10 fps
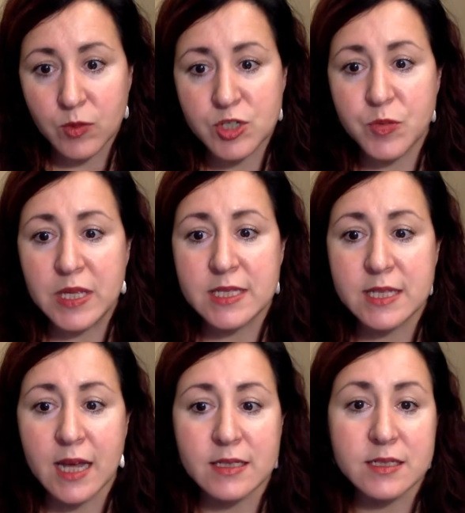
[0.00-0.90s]
which means
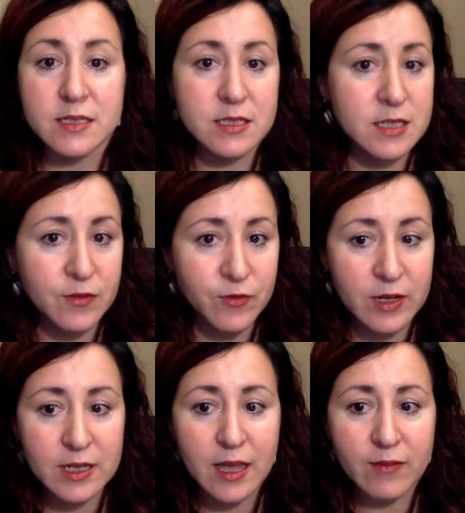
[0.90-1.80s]
that
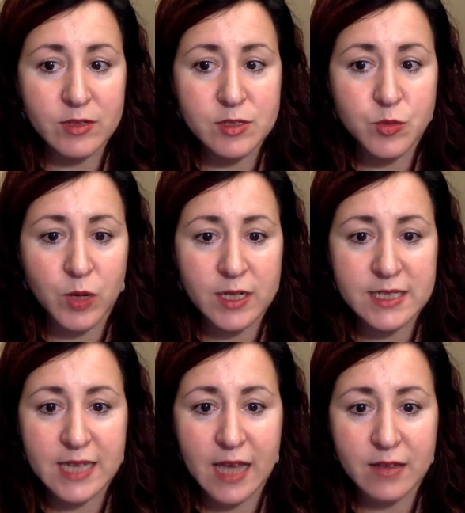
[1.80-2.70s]
different levels work
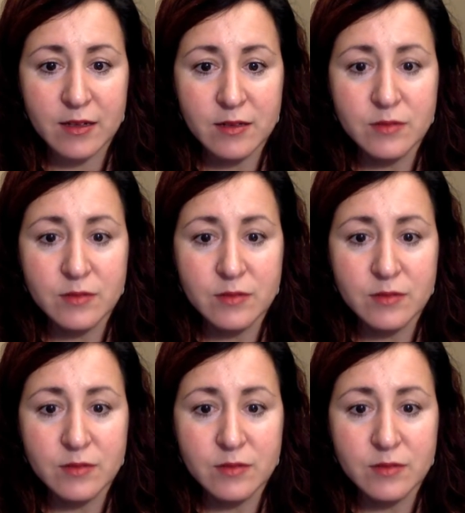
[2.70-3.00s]
together